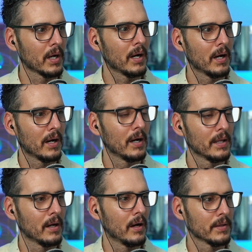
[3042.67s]

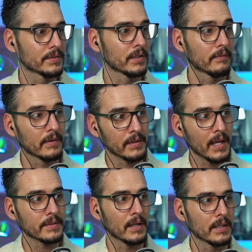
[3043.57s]
on the server.
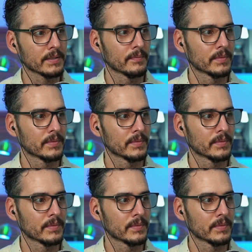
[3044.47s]
That's awesome.